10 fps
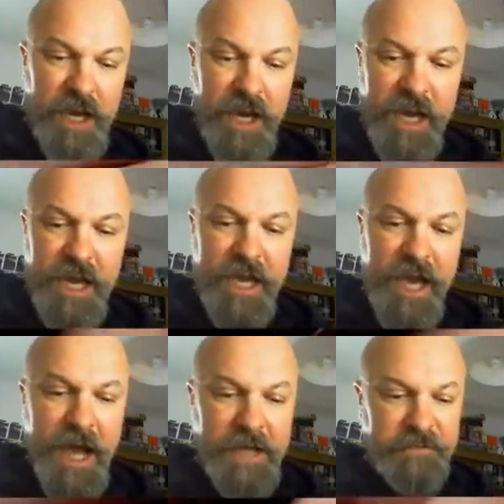He
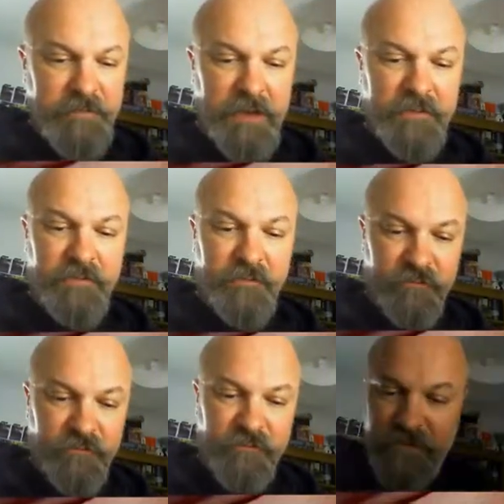has been
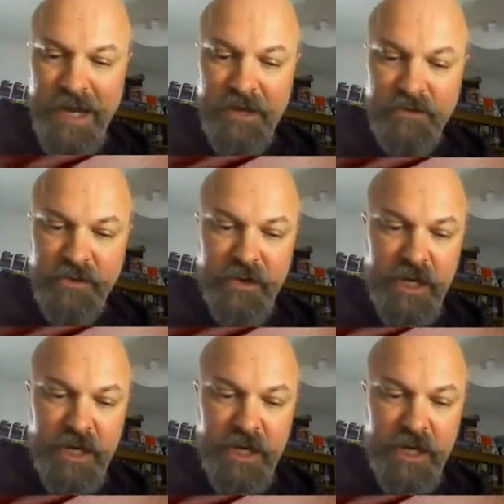floundering